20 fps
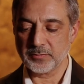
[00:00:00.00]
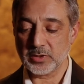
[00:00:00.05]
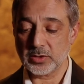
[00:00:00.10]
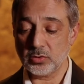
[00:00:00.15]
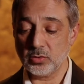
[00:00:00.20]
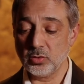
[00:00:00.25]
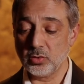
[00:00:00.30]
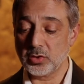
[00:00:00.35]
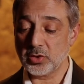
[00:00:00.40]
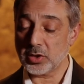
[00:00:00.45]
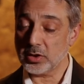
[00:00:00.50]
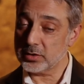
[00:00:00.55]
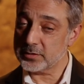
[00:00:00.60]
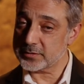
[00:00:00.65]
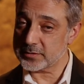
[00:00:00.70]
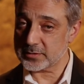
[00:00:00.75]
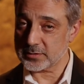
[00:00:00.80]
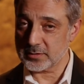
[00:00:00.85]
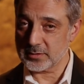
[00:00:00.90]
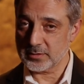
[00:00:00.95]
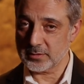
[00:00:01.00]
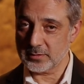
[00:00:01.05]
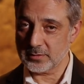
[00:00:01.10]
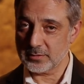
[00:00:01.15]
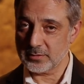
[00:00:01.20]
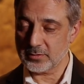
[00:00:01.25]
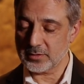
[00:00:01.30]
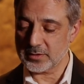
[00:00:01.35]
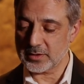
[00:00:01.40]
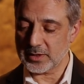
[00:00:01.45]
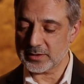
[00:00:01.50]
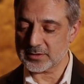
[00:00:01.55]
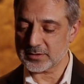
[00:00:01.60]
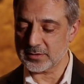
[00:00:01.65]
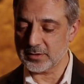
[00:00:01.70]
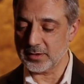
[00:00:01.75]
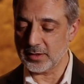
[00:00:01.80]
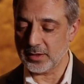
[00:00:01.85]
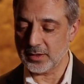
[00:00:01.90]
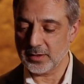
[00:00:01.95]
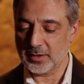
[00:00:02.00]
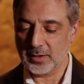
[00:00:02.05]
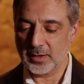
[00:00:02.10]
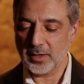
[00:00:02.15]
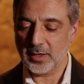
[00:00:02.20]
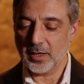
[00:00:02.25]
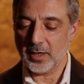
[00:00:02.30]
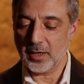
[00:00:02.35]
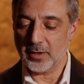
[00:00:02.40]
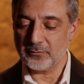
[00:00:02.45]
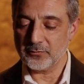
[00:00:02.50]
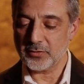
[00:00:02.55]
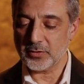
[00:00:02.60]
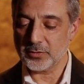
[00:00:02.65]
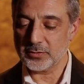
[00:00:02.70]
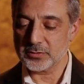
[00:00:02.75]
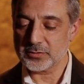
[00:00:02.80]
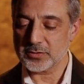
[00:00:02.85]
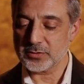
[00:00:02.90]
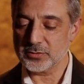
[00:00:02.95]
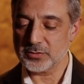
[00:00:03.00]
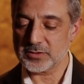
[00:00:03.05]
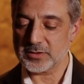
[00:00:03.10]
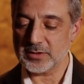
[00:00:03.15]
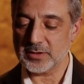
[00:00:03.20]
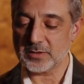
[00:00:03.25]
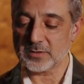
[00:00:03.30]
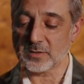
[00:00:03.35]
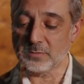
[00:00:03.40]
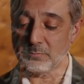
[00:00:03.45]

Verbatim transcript: who cursed the destiny of those who seek to